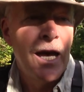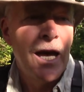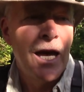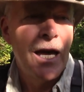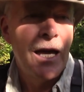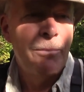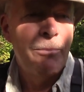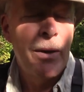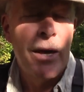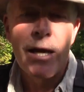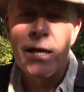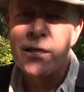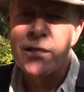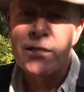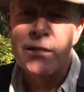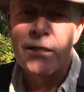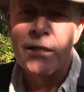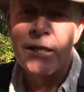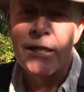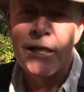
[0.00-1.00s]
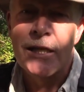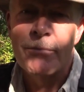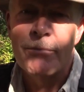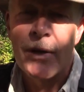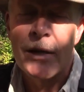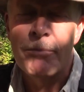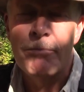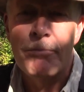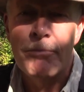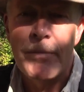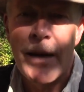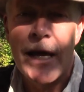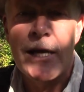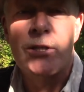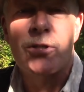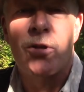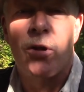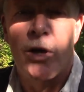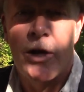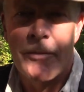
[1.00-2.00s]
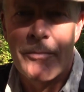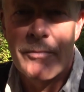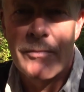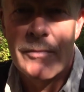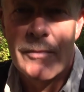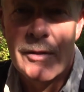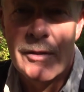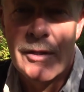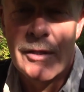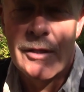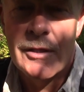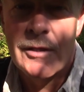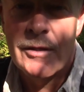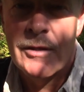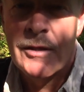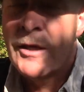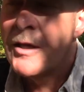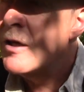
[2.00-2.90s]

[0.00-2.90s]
I packed uh, my pack saw, the